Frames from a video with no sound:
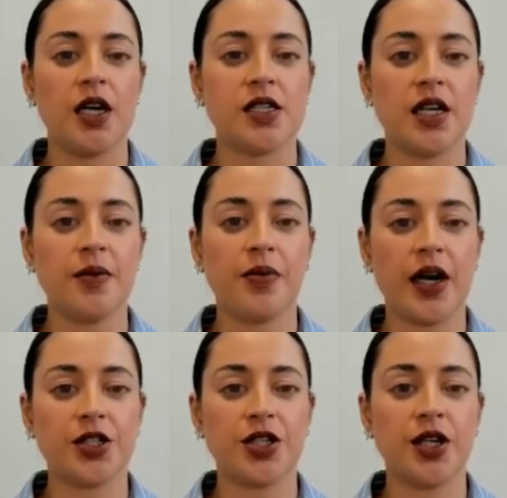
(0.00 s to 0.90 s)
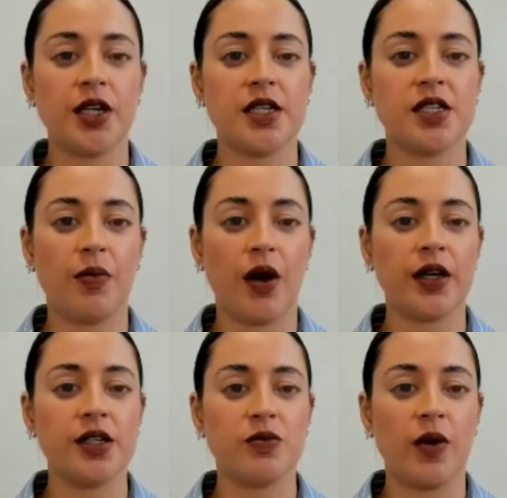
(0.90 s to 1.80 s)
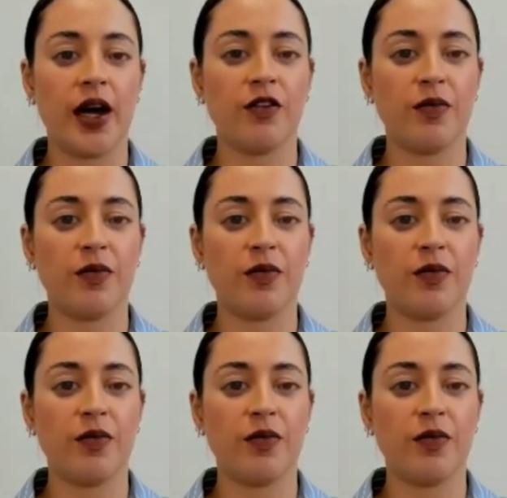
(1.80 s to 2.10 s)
Sleep pressure is the body's way of